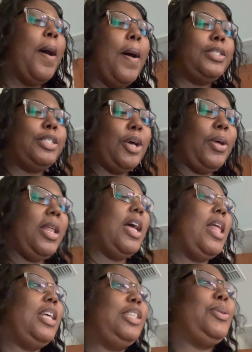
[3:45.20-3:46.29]
So
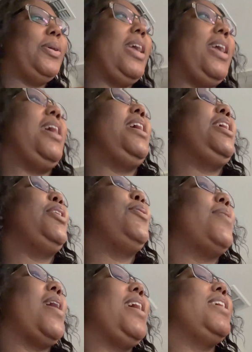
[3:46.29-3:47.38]
let's go ahead and get
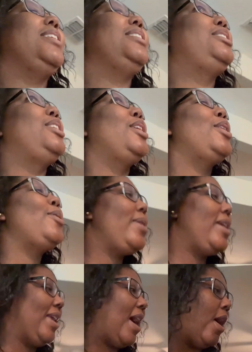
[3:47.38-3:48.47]
right into
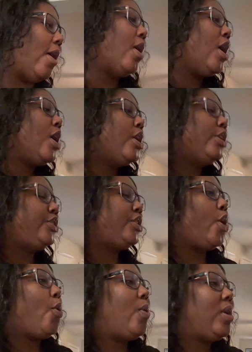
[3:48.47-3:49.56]
it, y'all.
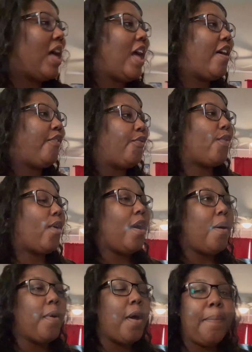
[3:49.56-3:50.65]
So what I have
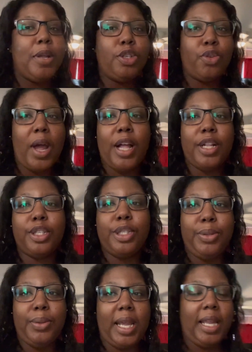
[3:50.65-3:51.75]
um, been trying to
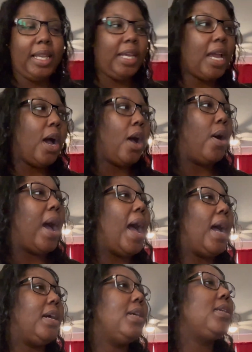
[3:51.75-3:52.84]
do lately, y'all,
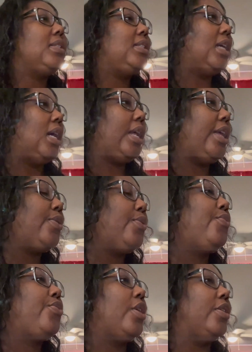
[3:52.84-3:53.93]
I cook Sunday
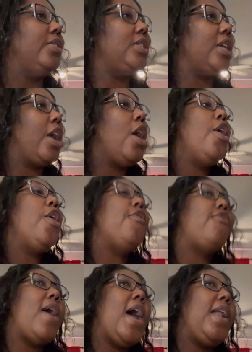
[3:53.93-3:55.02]
through Thursday.
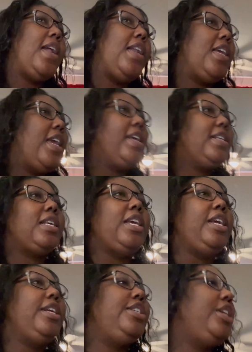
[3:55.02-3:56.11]
Friday, the kids can
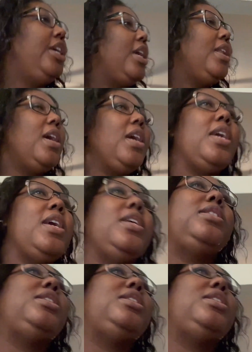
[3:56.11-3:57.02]
eat chicken nuggets,